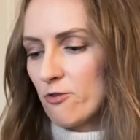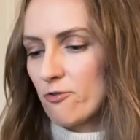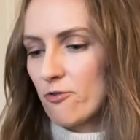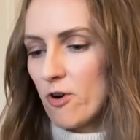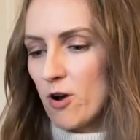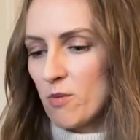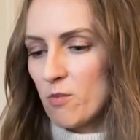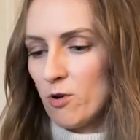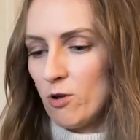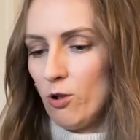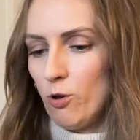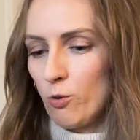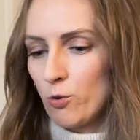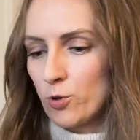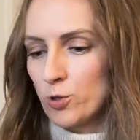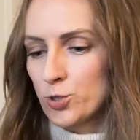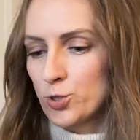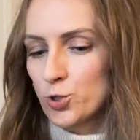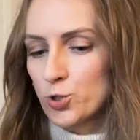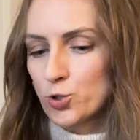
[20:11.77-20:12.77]
from a
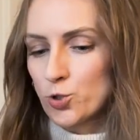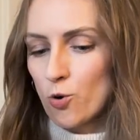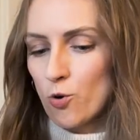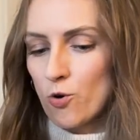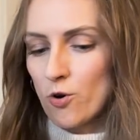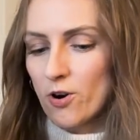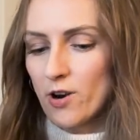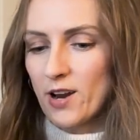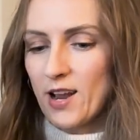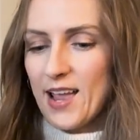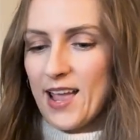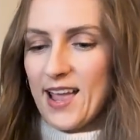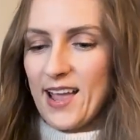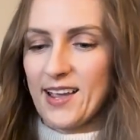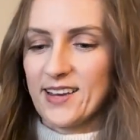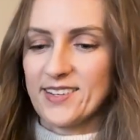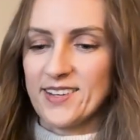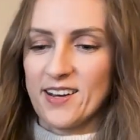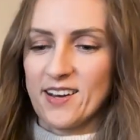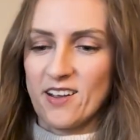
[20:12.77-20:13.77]
local store.
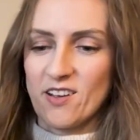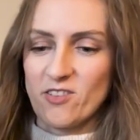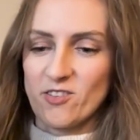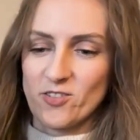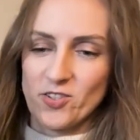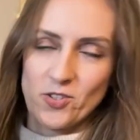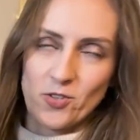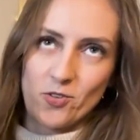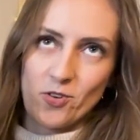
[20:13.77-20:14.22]
And then I also